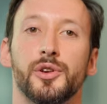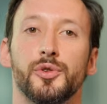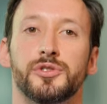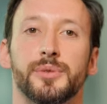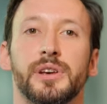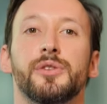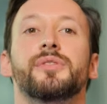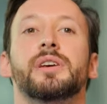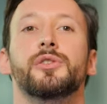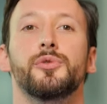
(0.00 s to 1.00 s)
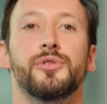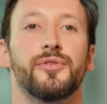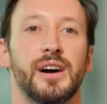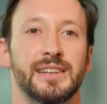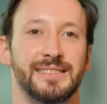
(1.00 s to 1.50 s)
You should be using
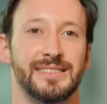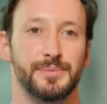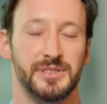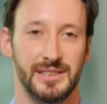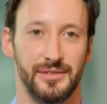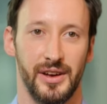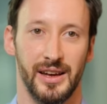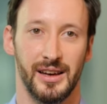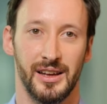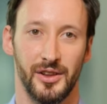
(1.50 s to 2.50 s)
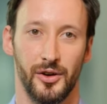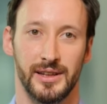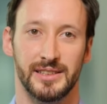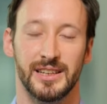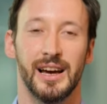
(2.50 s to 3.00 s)
university-specific
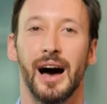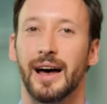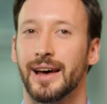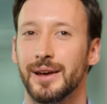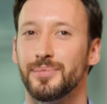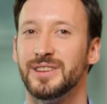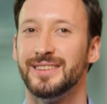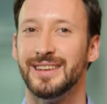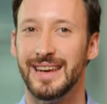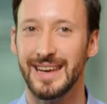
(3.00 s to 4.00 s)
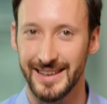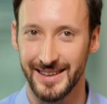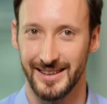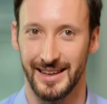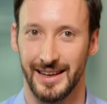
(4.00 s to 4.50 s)
knowledge. And I
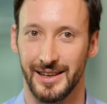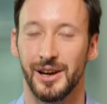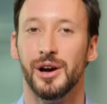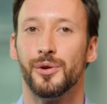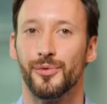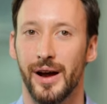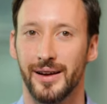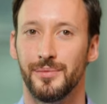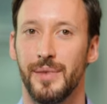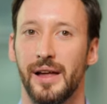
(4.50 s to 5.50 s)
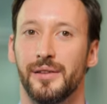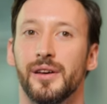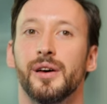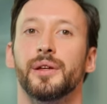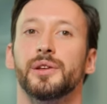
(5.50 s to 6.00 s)
particularly recommend
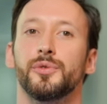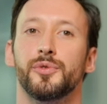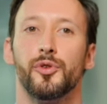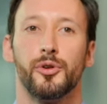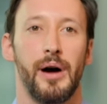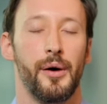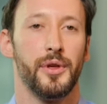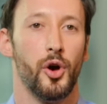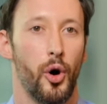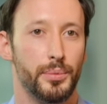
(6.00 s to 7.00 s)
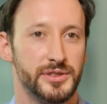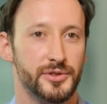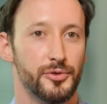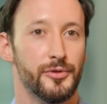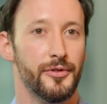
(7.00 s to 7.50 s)
that you talk about the
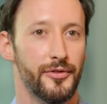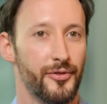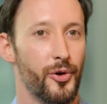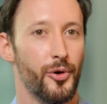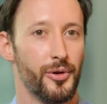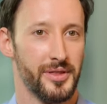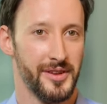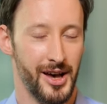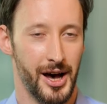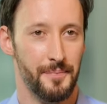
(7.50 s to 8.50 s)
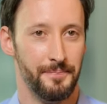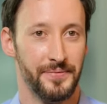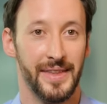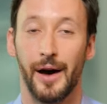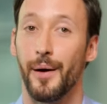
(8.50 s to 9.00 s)
optional fourth term.
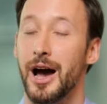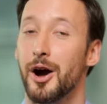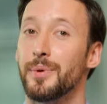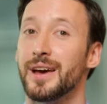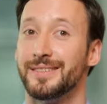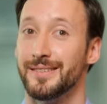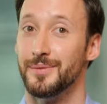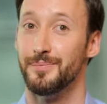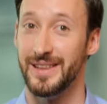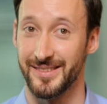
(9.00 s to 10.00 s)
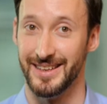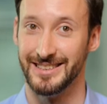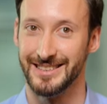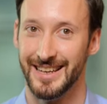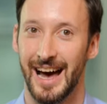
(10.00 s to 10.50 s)
Now, LBS is a
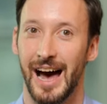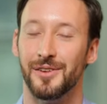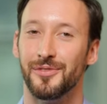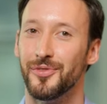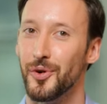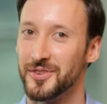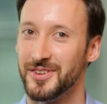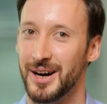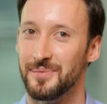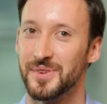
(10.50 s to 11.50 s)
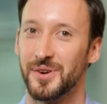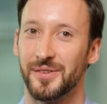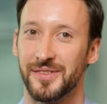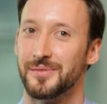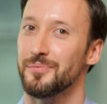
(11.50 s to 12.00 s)
business, and four terms
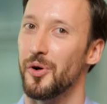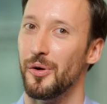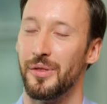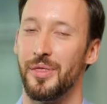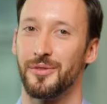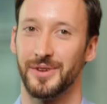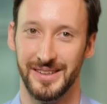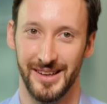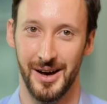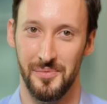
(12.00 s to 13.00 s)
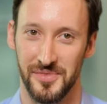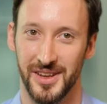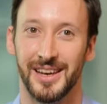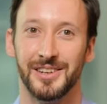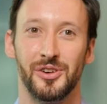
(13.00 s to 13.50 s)
costs more than three terms.
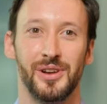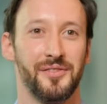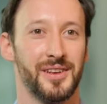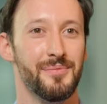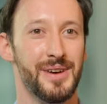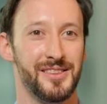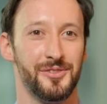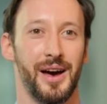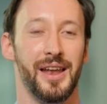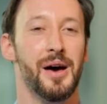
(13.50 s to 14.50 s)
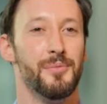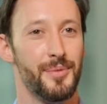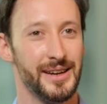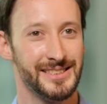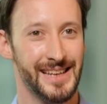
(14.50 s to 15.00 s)
You don't have to commit to it, but
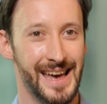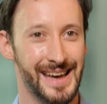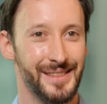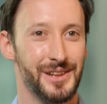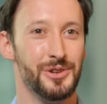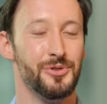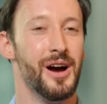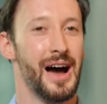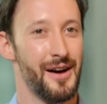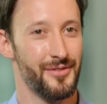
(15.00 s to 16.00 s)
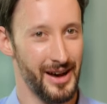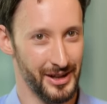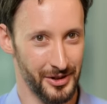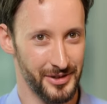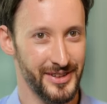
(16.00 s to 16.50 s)
by saying that you have a
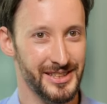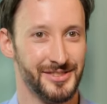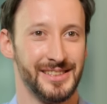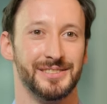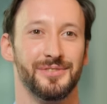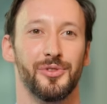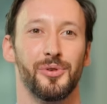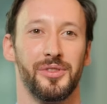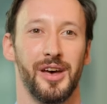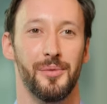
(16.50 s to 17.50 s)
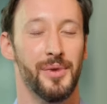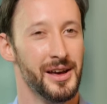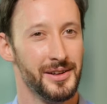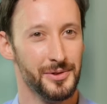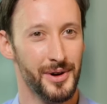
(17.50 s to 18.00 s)
lot of interest in the fourth term,
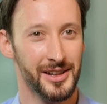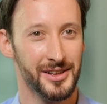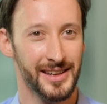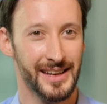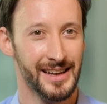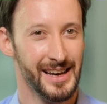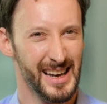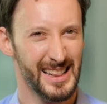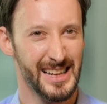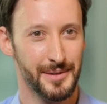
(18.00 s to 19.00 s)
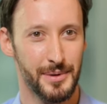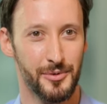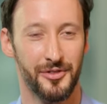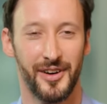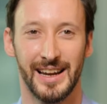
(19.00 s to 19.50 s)
you are looking a little bit
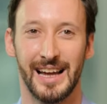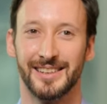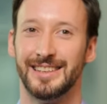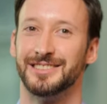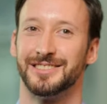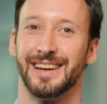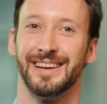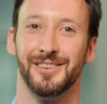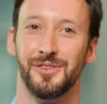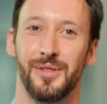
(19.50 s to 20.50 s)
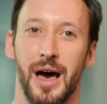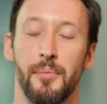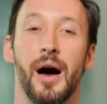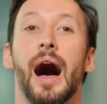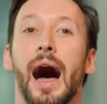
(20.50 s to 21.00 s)
more financially interesting to them,
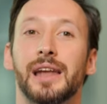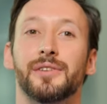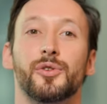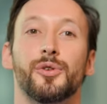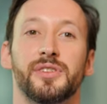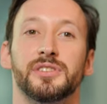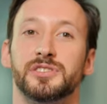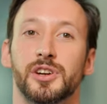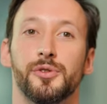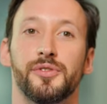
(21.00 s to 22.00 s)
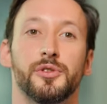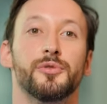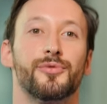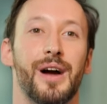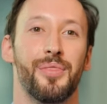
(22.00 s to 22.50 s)
and of course, it shows
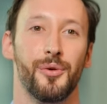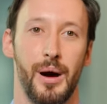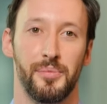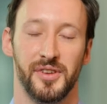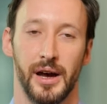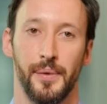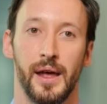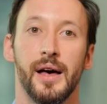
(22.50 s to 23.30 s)
you've read the website.